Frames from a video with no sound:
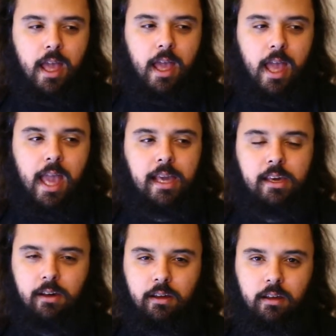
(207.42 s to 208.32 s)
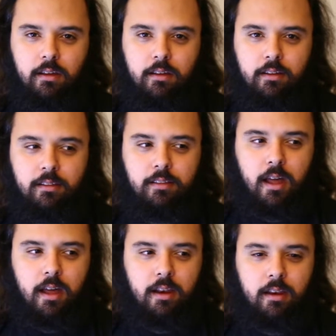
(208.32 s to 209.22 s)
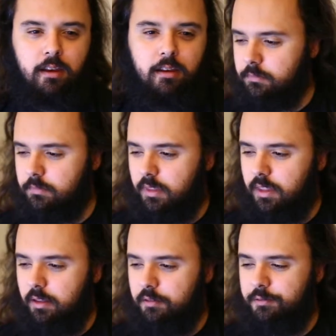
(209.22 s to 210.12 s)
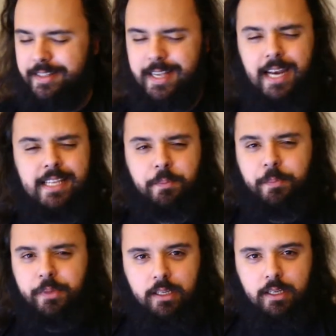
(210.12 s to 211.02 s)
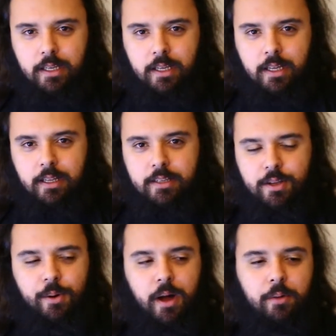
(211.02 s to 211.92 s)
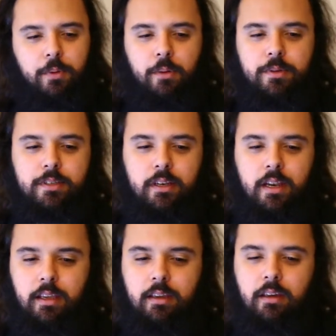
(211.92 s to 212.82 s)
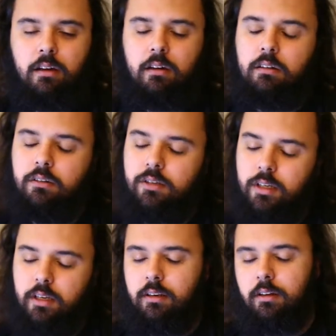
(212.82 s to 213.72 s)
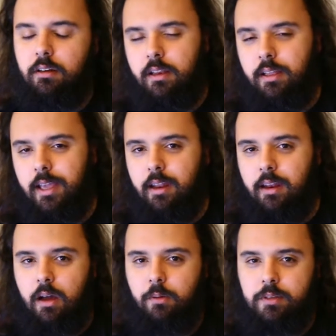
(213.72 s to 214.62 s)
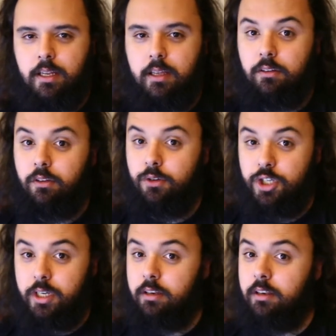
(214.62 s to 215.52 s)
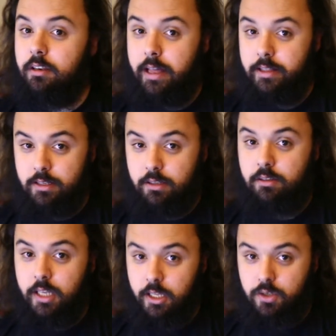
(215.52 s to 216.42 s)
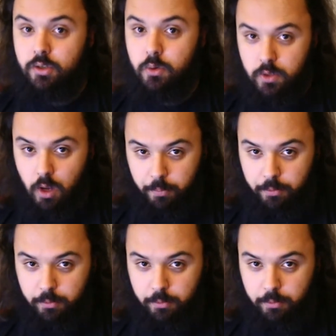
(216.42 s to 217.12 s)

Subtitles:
anger than fatalism. So I wasn't like, oh shit, not that again. I was like, oh shit, that's needs to stop.